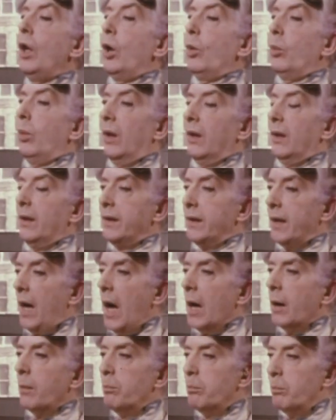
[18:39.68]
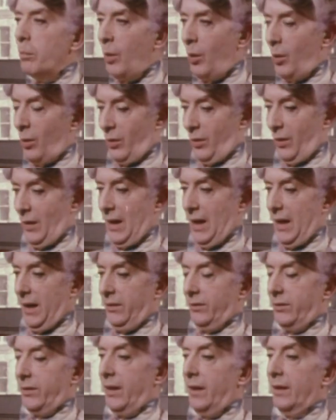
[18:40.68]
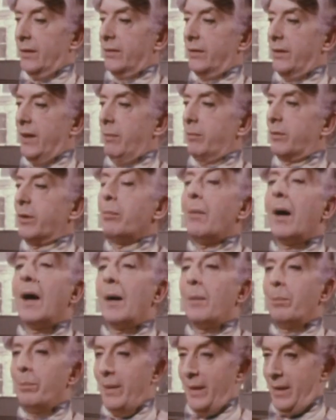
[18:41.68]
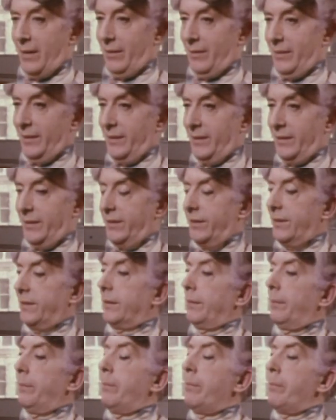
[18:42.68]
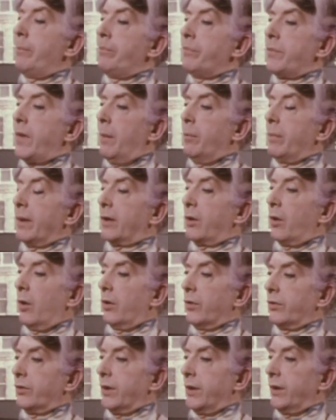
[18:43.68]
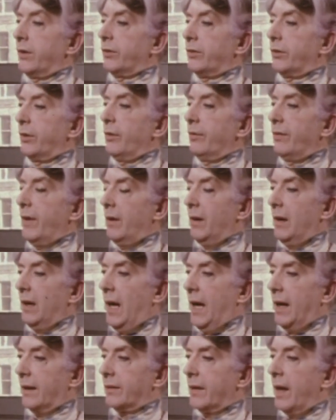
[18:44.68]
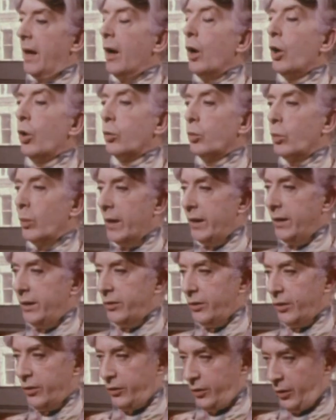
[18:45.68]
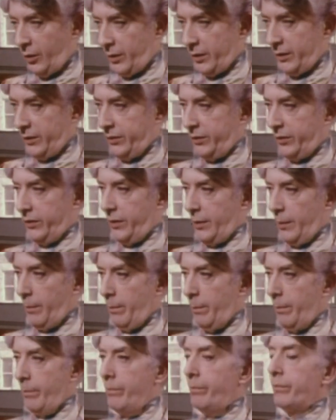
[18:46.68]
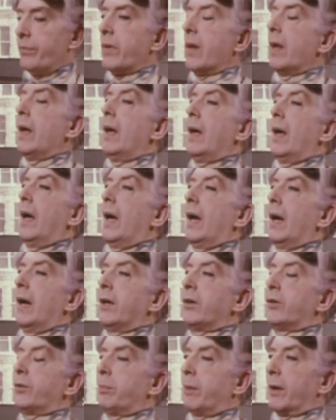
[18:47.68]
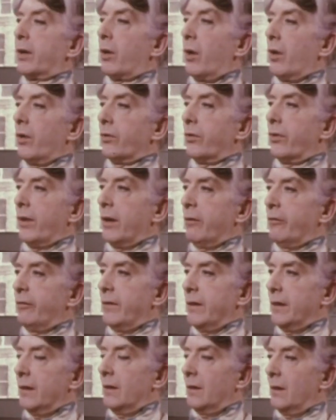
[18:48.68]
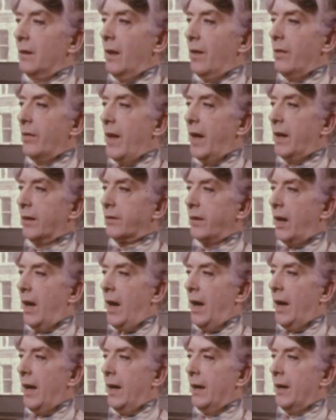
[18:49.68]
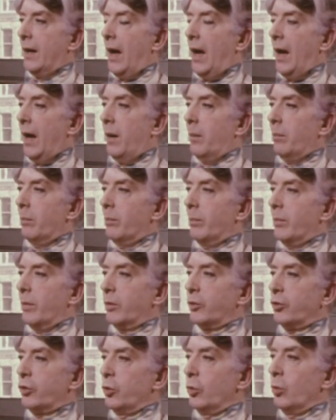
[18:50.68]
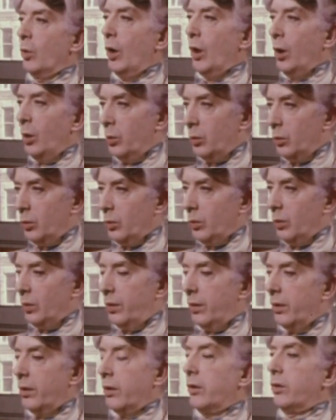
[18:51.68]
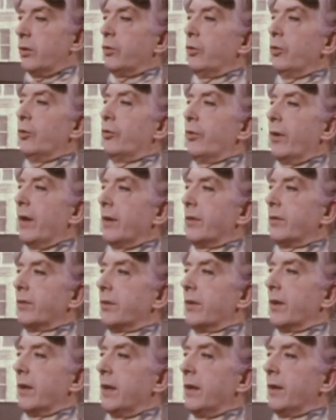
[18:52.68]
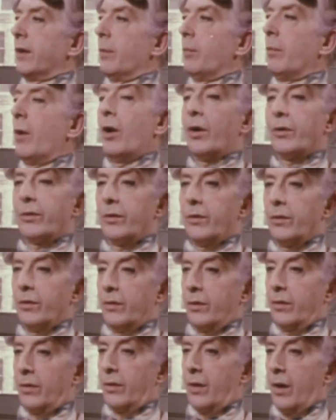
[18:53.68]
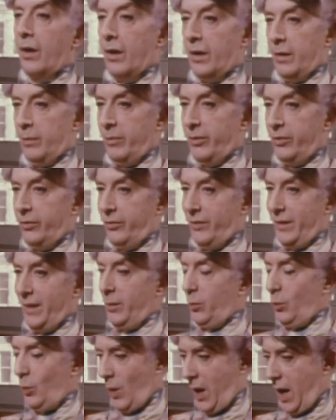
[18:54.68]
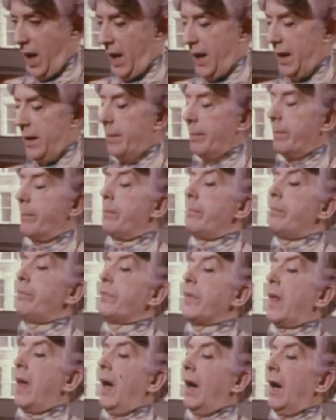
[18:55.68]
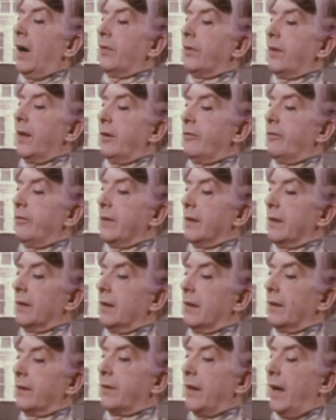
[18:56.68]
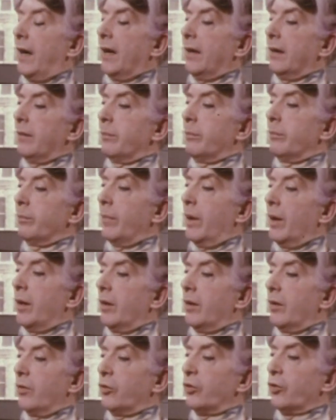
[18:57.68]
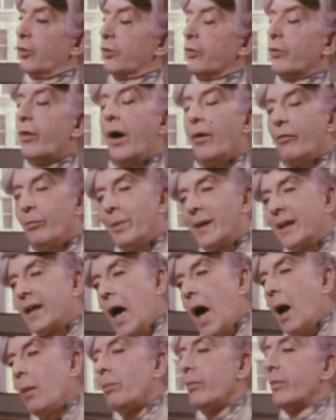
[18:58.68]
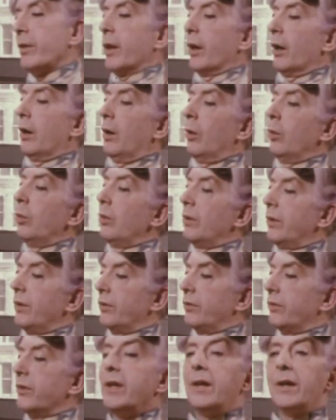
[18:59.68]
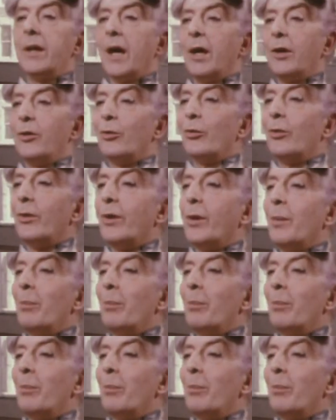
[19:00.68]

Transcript: Well, the young more or less accept my appearance because it's so very like their own. When it annoys them, it's because they feel that I am too old to dress in a modern Carnaby Street way. And they feel that I'm sort of have become the oldest teenager in the